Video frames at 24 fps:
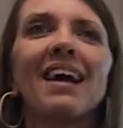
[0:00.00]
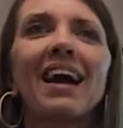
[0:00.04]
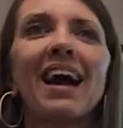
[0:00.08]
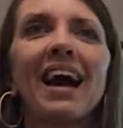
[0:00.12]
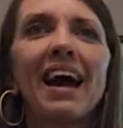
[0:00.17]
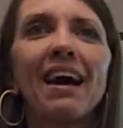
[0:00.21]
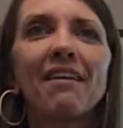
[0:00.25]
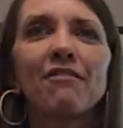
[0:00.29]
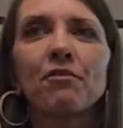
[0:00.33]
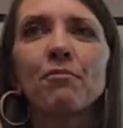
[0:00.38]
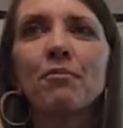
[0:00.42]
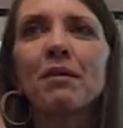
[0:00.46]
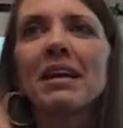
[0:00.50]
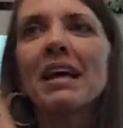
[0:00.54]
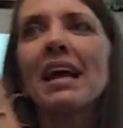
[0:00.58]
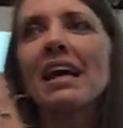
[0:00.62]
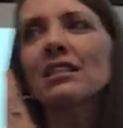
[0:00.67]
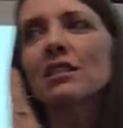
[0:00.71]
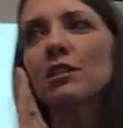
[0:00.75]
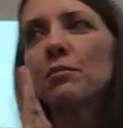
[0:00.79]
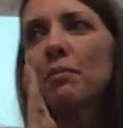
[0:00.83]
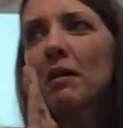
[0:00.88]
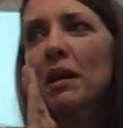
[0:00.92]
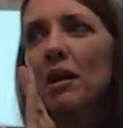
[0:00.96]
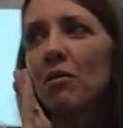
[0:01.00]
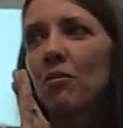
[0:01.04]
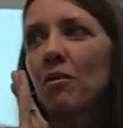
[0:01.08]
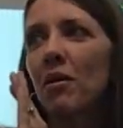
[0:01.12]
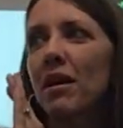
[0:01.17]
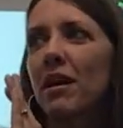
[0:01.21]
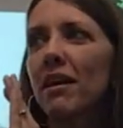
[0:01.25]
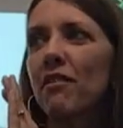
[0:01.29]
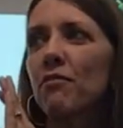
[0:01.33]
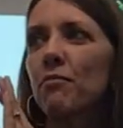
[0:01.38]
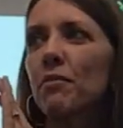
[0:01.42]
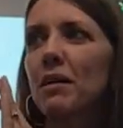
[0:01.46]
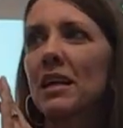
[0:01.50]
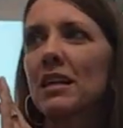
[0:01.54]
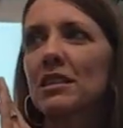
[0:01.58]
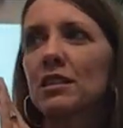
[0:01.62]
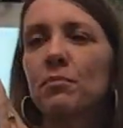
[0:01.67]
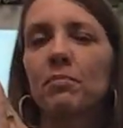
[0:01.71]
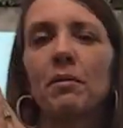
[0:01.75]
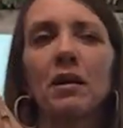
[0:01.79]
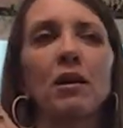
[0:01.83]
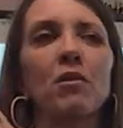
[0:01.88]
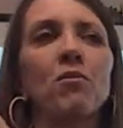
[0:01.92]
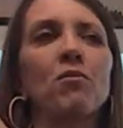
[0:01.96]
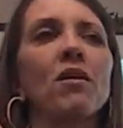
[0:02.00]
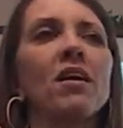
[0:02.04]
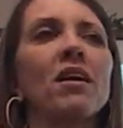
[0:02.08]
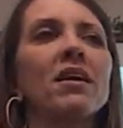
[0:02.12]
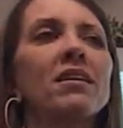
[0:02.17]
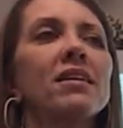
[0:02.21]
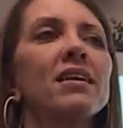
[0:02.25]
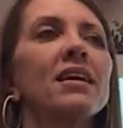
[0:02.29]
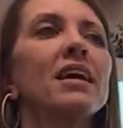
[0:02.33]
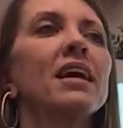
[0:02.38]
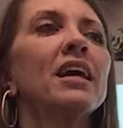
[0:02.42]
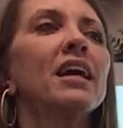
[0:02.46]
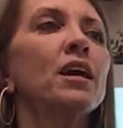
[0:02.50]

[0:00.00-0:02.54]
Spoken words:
Everybody has to pick one. Everybody has to pick one.